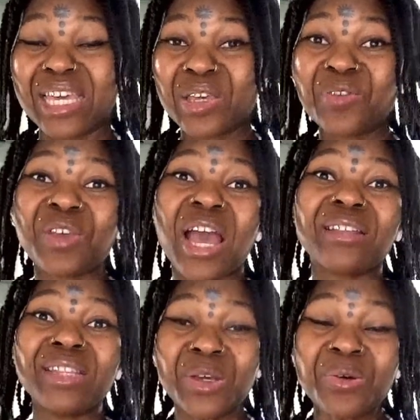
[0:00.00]
if you are
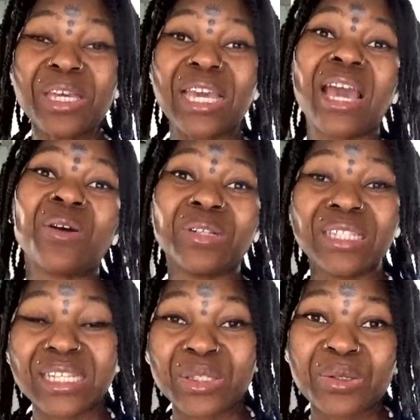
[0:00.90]
new here on
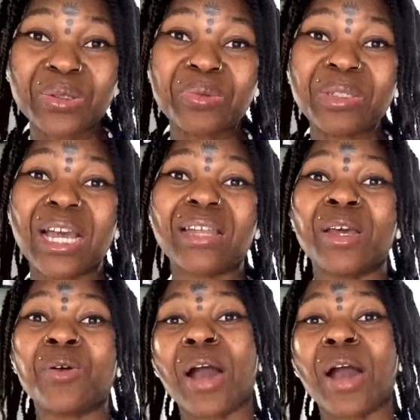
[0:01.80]
this youtube channel